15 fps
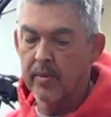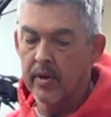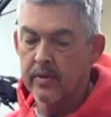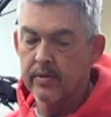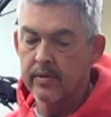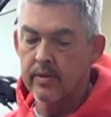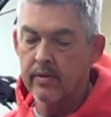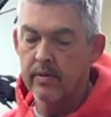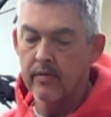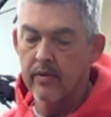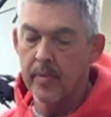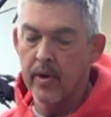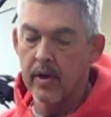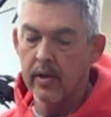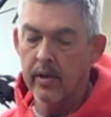plugs
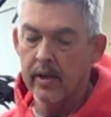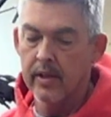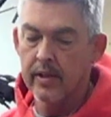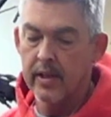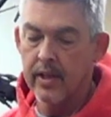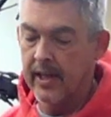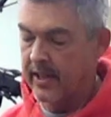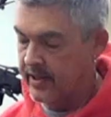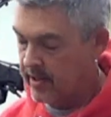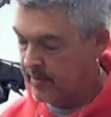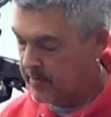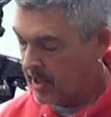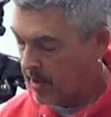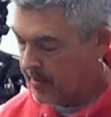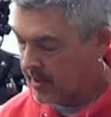from Harley, and then I had them
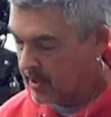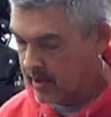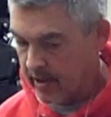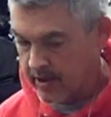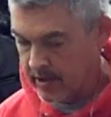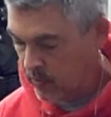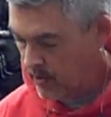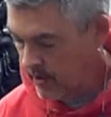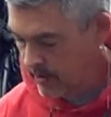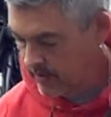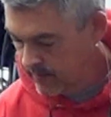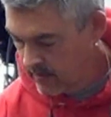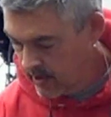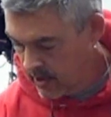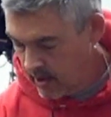diamond cut as well,
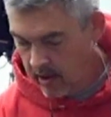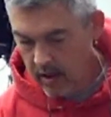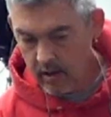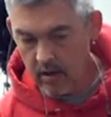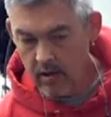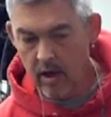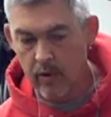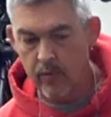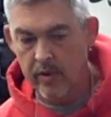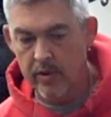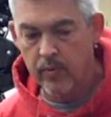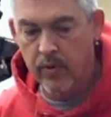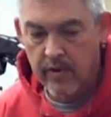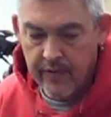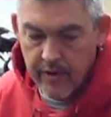along with
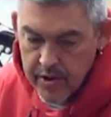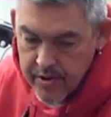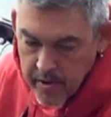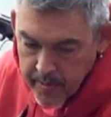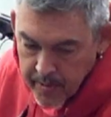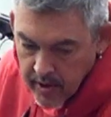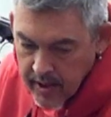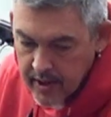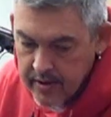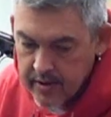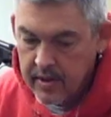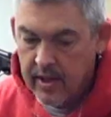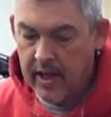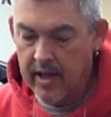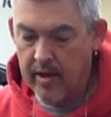one of our
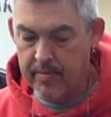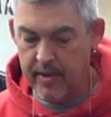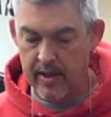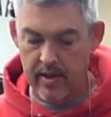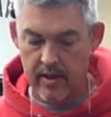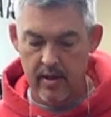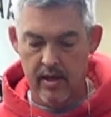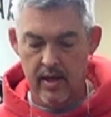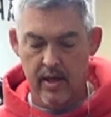XXX K&P